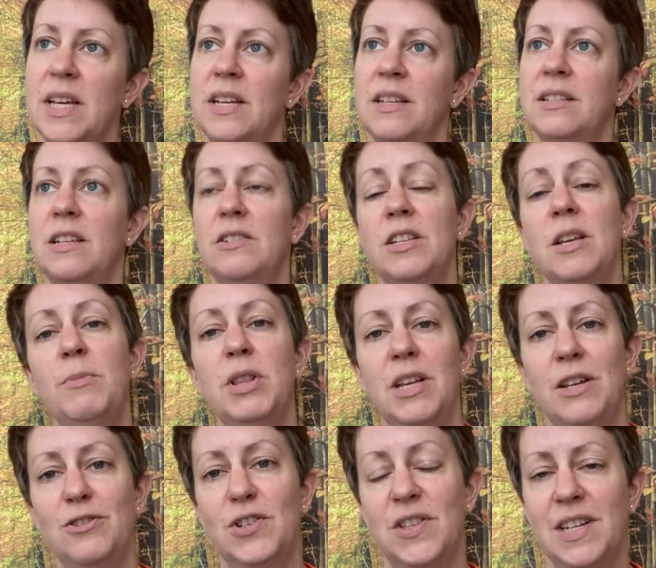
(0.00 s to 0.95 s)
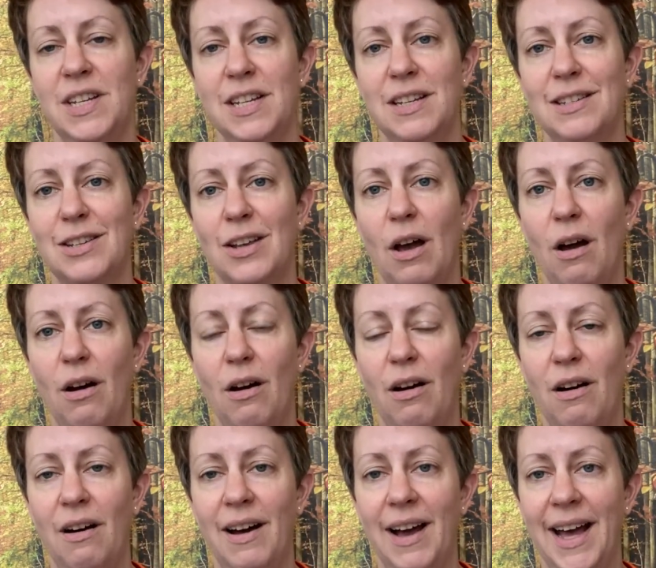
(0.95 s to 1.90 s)
So some of those things
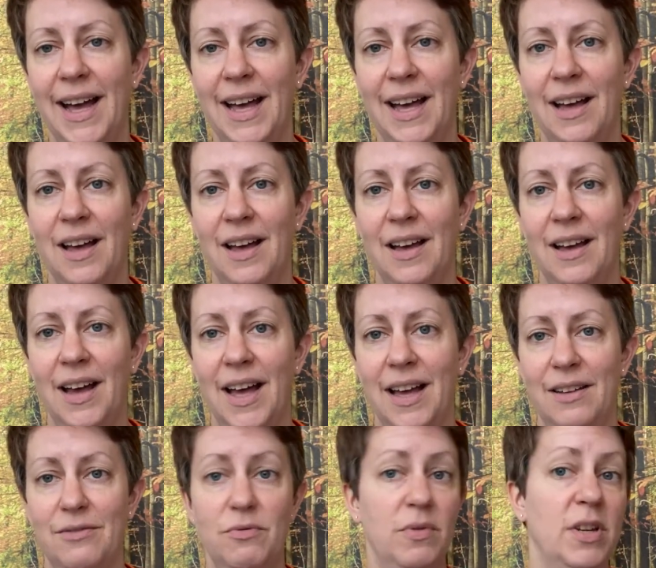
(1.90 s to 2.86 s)
are,